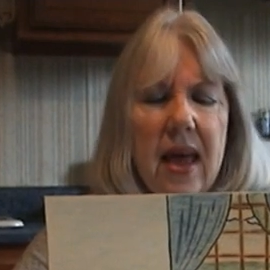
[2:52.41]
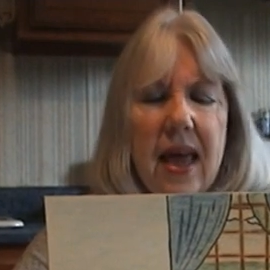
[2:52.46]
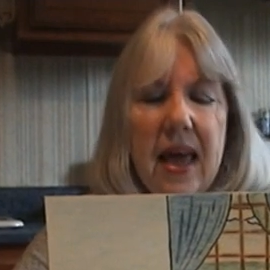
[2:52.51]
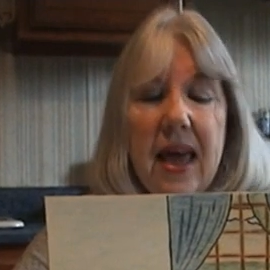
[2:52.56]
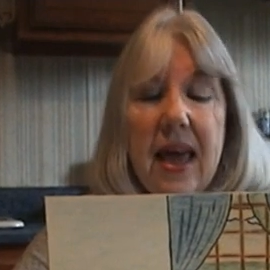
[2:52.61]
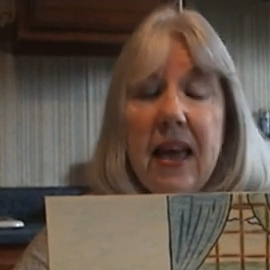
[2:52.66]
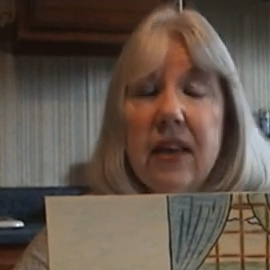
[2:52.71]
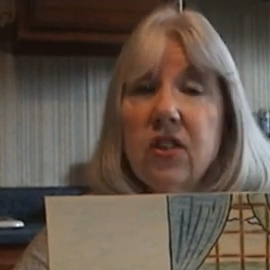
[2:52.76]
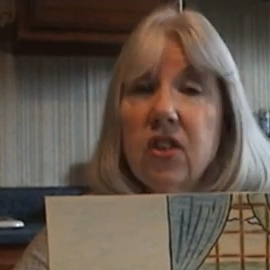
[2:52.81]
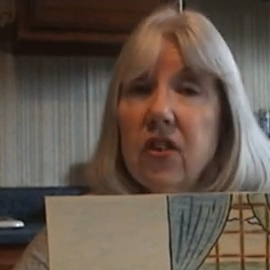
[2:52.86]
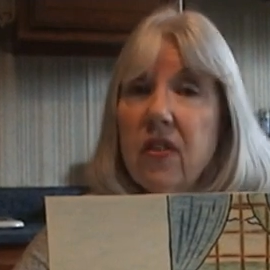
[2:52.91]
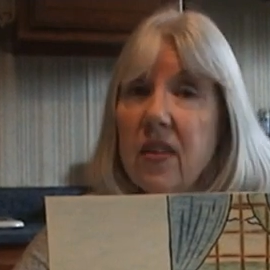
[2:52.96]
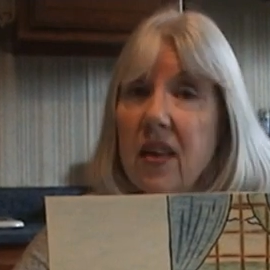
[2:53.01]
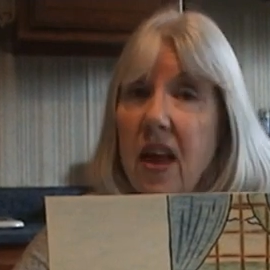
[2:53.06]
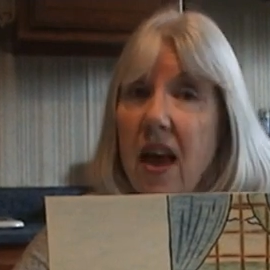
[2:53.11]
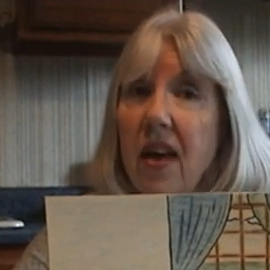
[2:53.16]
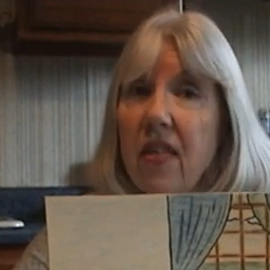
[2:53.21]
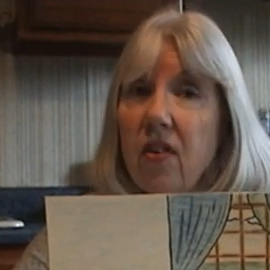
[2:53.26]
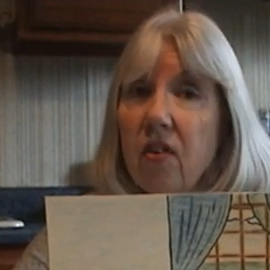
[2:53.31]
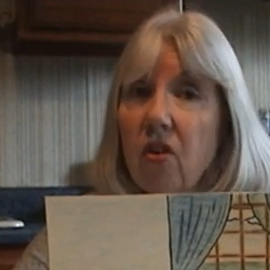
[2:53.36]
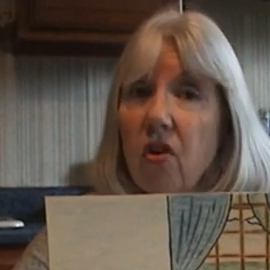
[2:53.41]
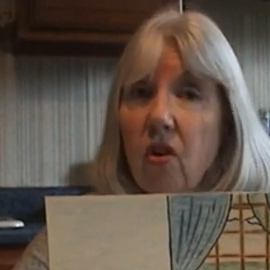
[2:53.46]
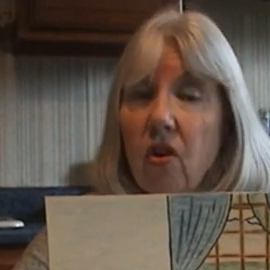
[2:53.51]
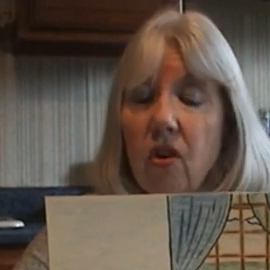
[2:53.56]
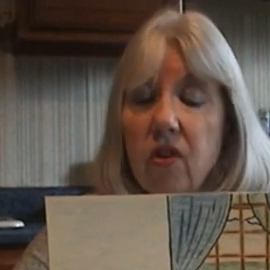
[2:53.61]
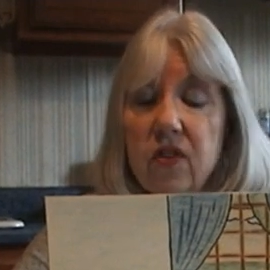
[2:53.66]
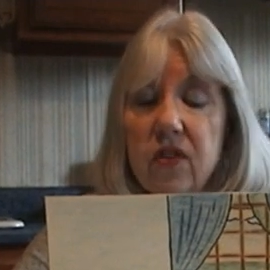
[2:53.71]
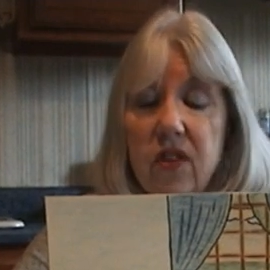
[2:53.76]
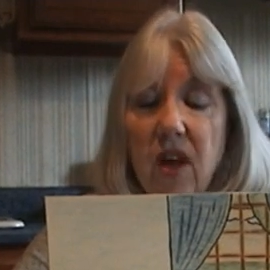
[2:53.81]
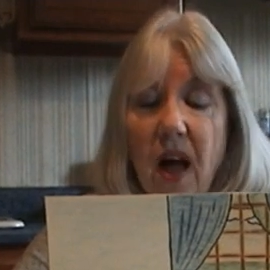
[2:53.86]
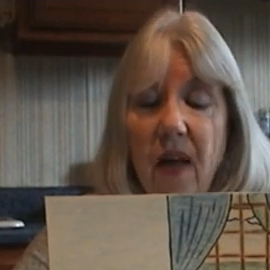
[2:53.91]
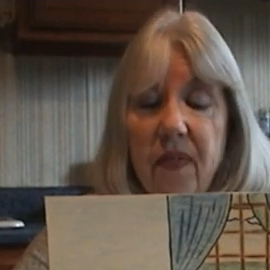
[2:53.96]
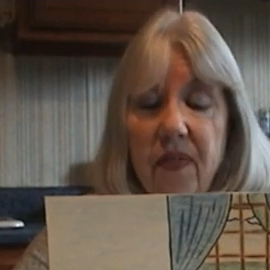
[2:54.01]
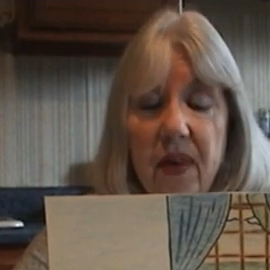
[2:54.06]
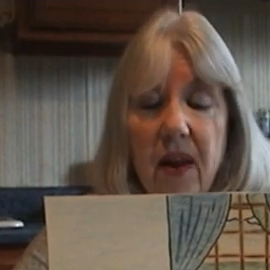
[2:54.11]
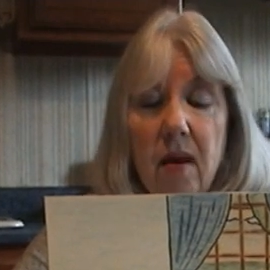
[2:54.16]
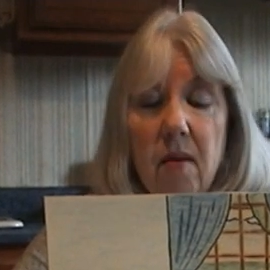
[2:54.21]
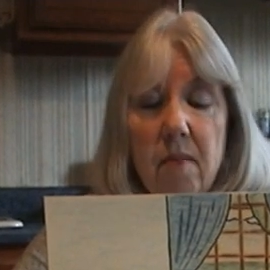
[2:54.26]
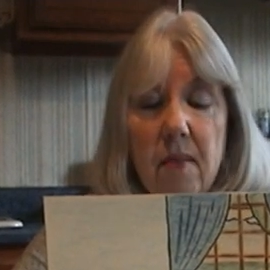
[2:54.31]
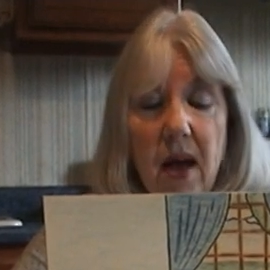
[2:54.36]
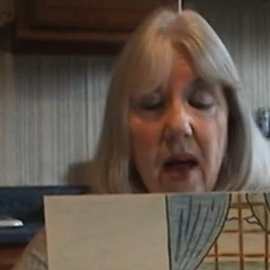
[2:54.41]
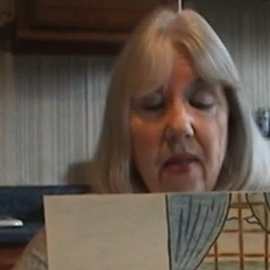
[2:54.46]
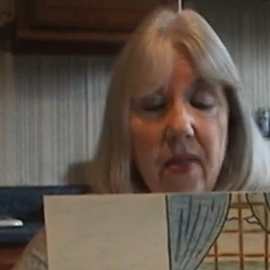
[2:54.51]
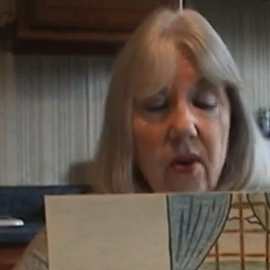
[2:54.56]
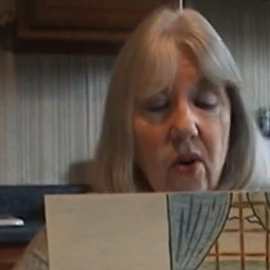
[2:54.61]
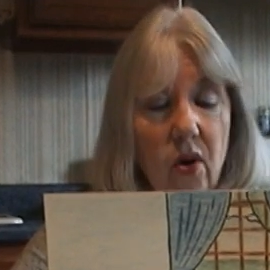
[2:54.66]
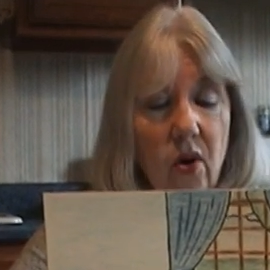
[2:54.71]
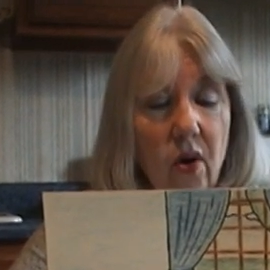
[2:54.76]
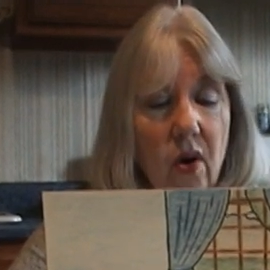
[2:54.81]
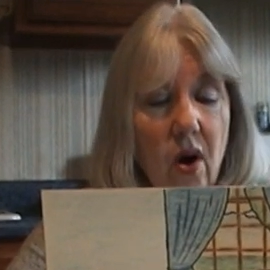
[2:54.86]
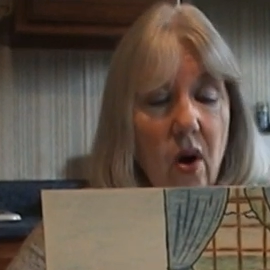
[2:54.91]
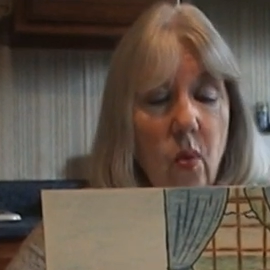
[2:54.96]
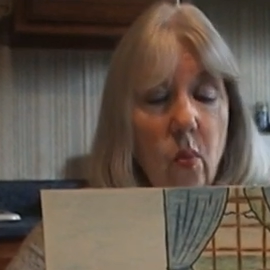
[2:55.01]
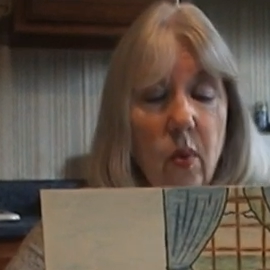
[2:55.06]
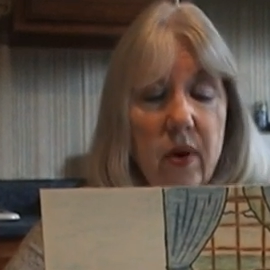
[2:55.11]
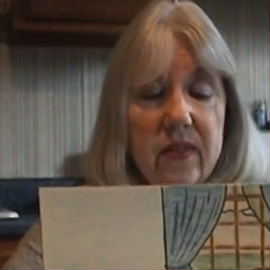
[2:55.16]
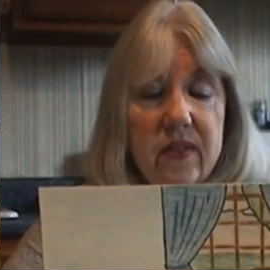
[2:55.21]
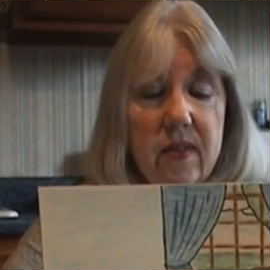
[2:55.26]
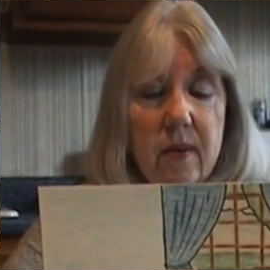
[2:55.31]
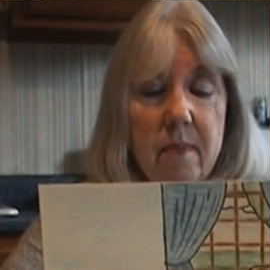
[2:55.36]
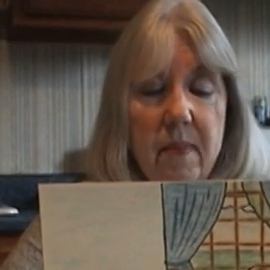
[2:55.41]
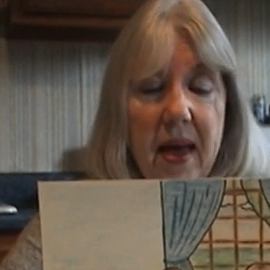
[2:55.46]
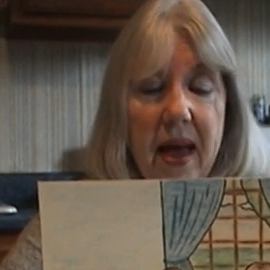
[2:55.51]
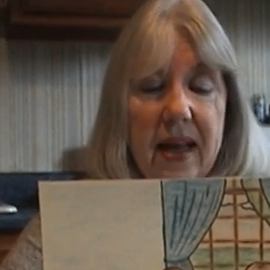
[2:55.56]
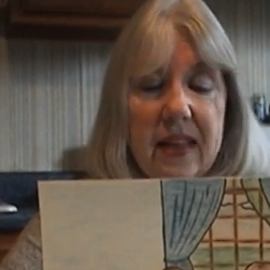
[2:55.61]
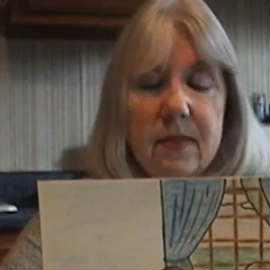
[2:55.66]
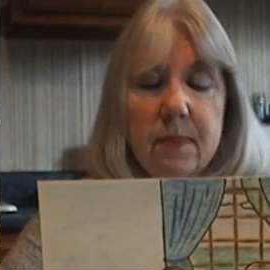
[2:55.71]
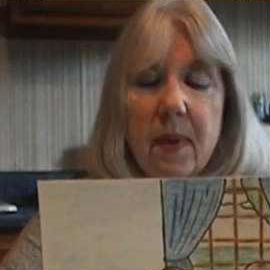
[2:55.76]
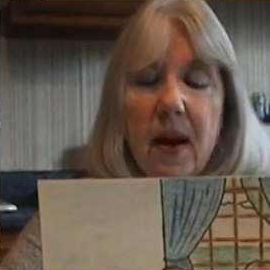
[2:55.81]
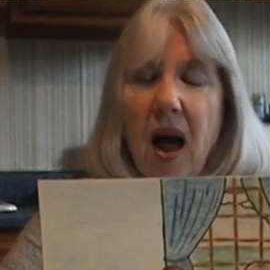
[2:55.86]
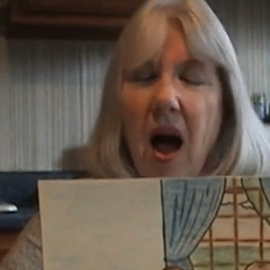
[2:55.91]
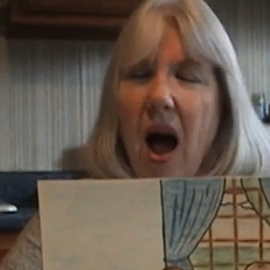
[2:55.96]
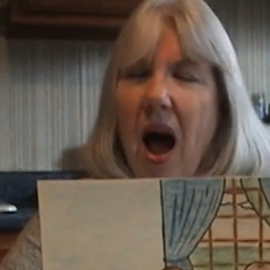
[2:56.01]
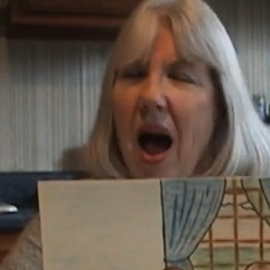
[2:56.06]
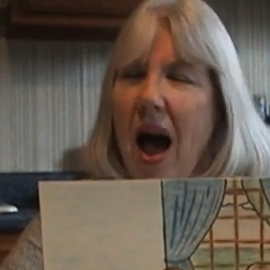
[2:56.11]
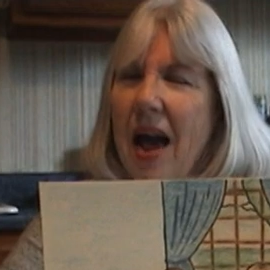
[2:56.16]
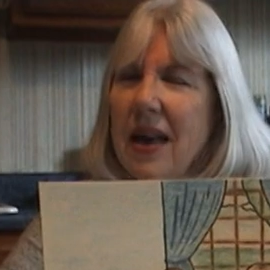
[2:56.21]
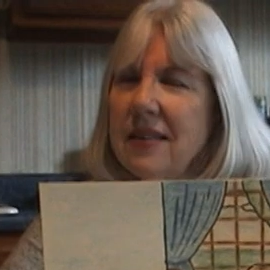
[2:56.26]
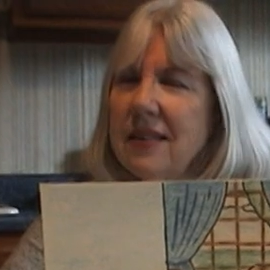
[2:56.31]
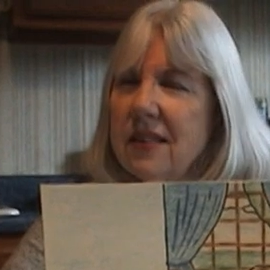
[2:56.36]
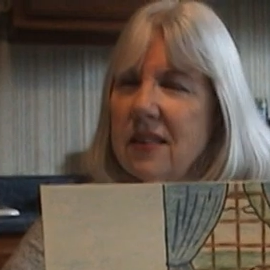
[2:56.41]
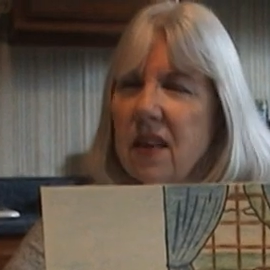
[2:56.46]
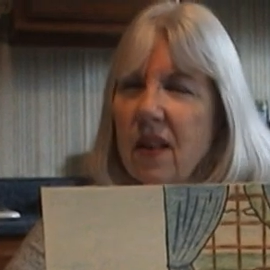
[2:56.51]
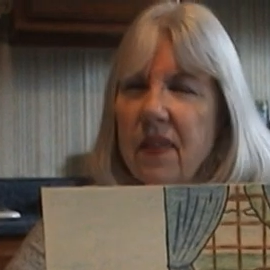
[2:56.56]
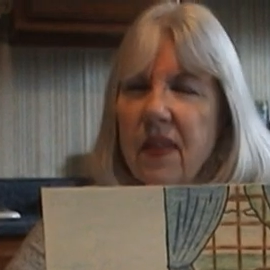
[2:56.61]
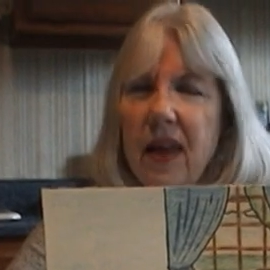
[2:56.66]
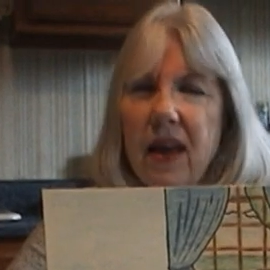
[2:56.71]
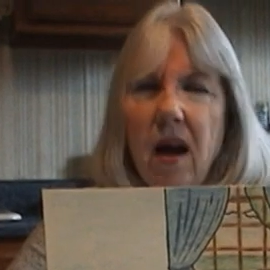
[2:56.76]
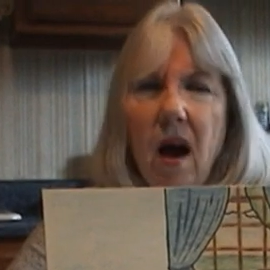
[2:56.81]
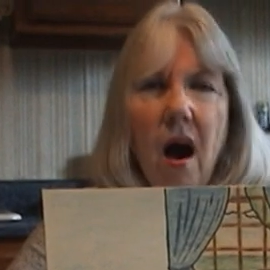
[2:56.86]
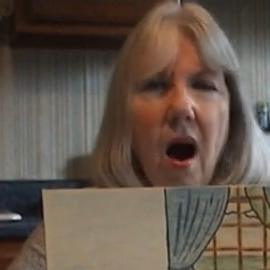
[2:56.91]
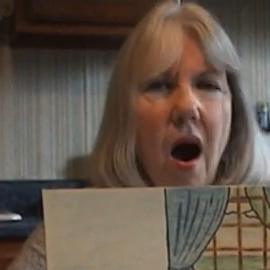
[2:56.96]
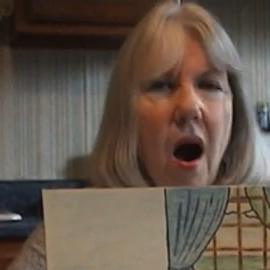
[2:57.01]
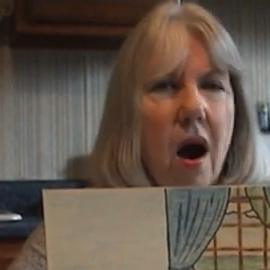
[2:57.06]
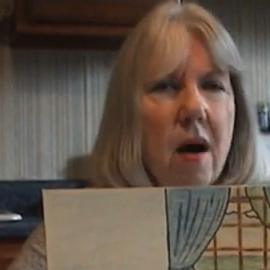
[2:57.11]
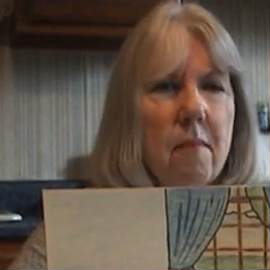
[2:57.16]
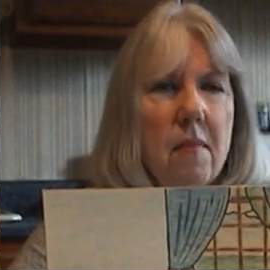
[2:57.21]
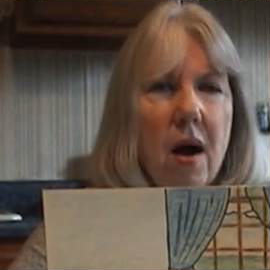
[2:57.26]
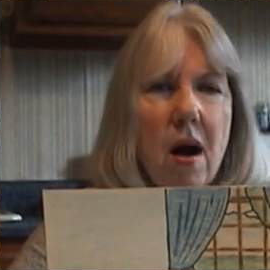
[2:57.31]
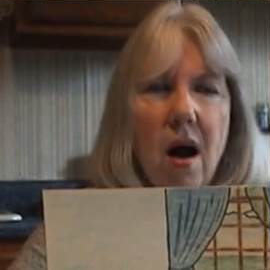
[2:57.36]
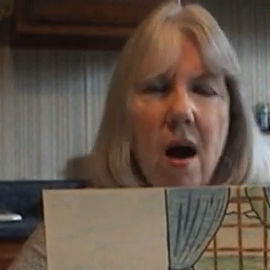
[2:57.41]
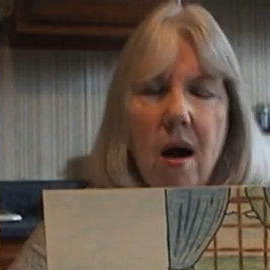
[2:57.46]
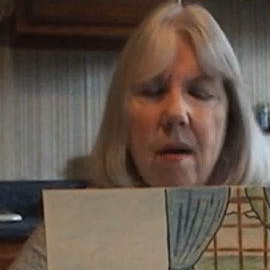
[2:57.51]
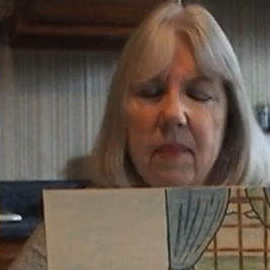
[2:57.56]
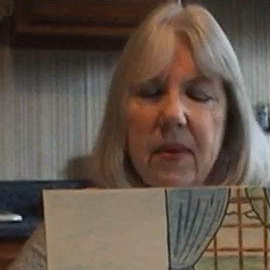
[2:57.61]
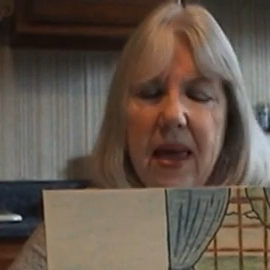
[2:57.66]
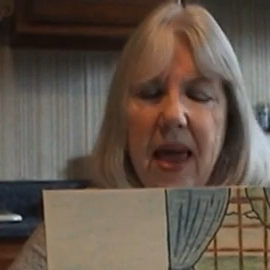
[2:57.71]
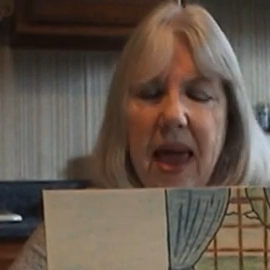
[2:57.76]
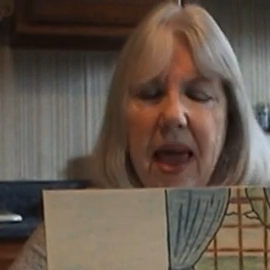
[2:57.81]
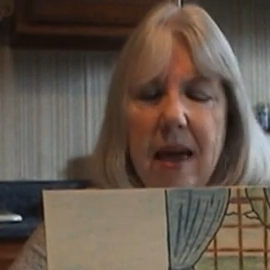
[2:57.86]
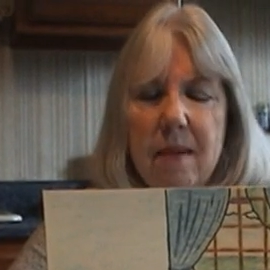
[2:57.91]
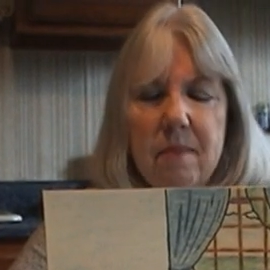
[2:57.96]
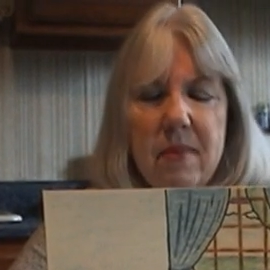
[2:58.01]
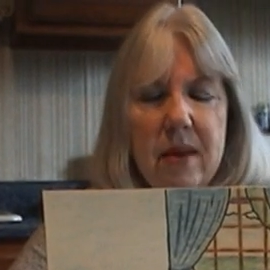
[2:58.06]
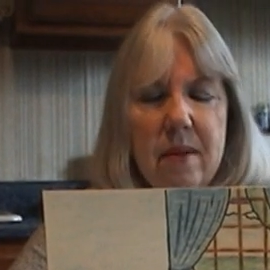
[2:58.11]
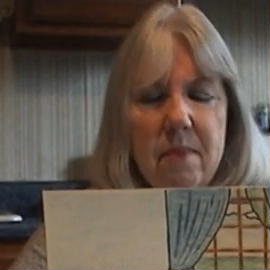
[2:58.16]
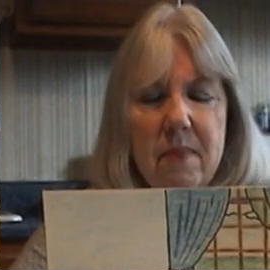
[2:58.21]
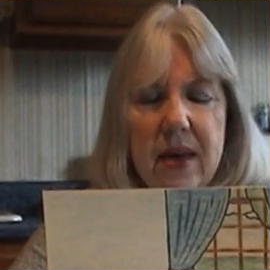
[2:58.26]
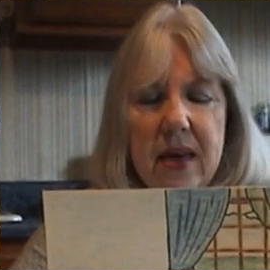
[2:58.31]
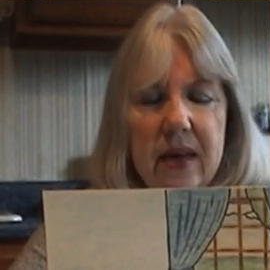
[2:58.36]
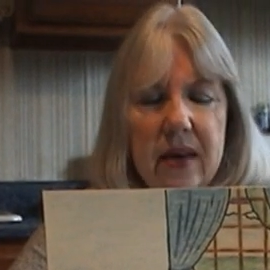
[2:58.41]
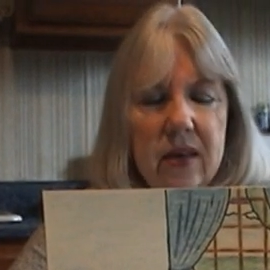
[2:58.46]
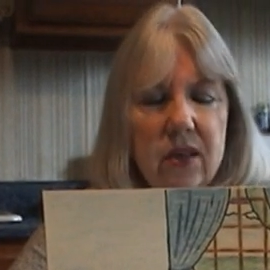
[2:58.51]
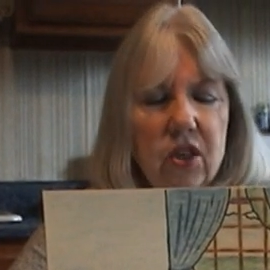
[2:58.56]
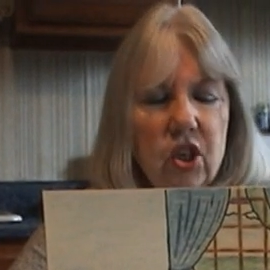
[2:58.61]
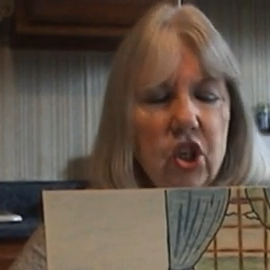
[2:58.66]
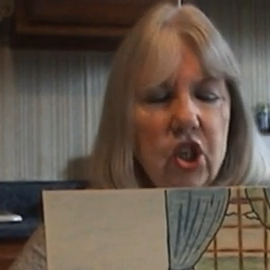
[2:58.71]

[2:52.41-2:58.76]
Each of the other girls thought their mother was the best, but I still think our mom can't be beaten.